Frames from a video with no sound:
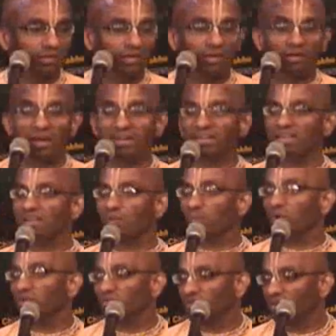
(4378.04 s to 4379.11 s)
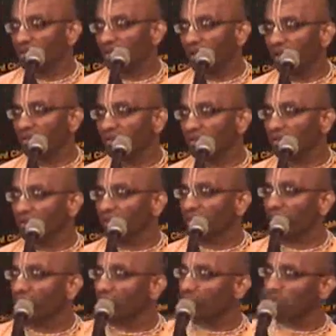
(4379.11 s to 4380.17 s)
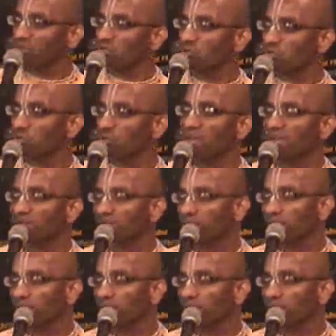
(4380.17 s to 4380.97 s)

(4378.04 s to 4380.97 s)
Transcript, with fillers: Writing a personal diary can help us to make,